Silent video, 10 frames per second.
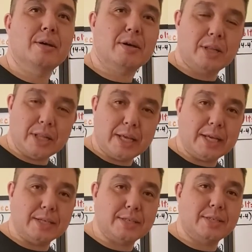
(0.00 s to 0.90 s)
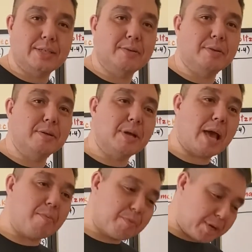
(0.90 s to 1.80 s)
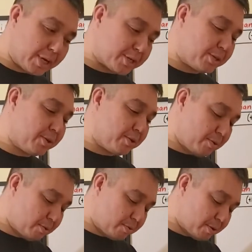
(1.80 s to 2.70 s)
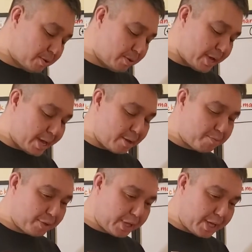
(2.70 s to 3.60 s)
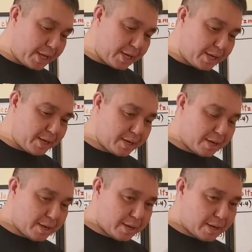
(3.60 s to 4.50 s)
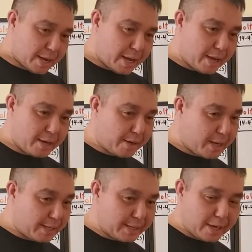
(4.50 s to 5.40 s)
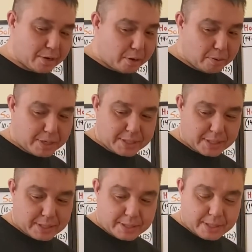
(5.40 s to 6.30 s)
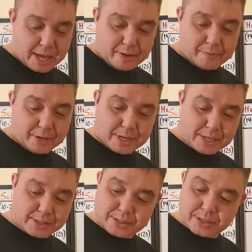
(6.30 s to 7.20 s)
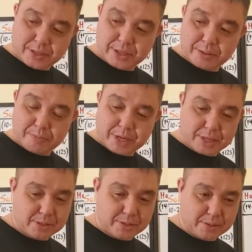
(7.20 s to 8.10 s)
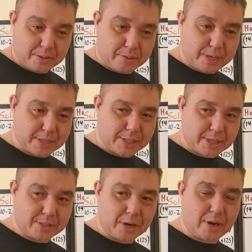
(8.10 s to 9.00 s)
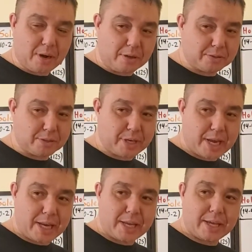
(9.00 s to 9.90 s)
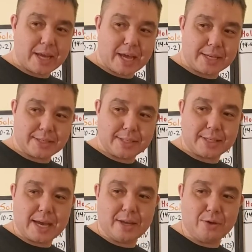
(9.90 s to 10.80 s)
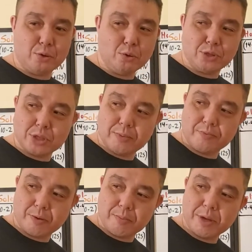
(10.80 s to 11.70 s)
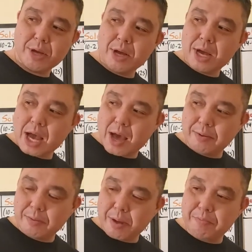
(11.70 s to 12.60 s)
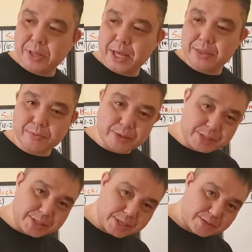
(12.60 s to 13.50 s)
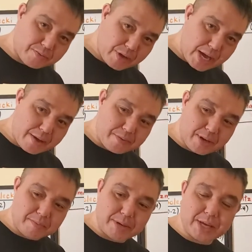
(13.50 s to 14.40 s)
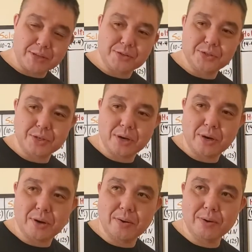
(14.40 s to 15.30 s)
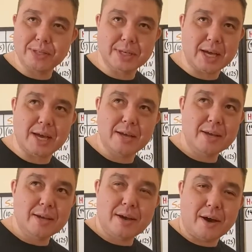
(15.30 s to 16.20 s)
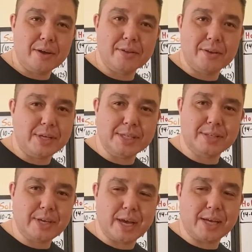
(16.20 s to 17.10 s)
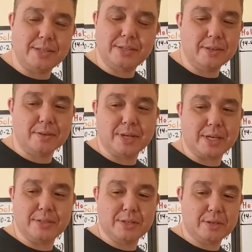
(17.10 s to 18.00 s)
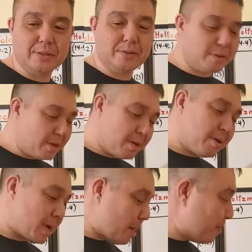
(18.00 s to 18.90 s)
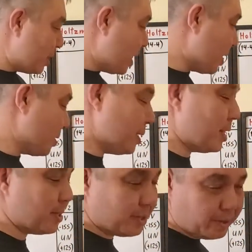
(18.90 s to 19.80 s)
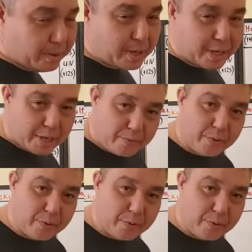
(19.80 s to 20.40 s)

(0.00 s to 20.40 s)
Clint, Prediction Guru, and Bleed. And he said Cody Staffick, he's still in the mix too. He's going to start alternating guests. He's got Newsom from MMA Play 365 coming on the show. He's got other, he's, yeah, he's still, he's still, MMA Lock and Night is still going to give